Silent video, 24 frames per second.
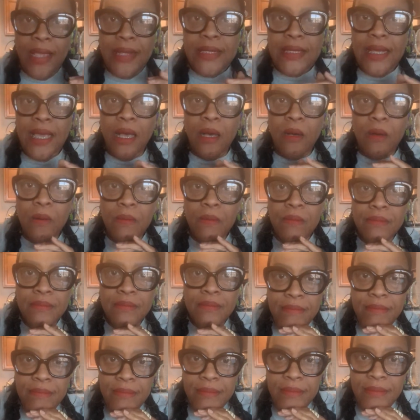out.
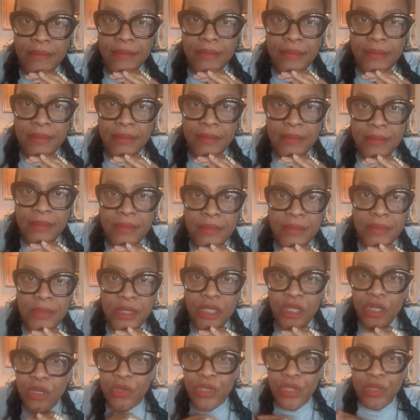
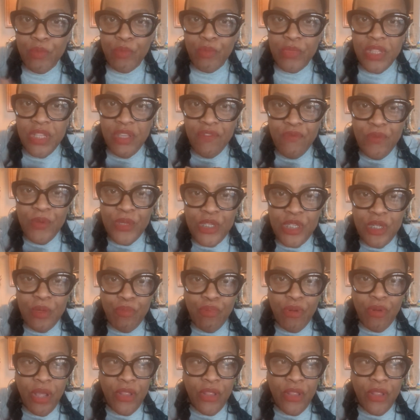You live with your brother,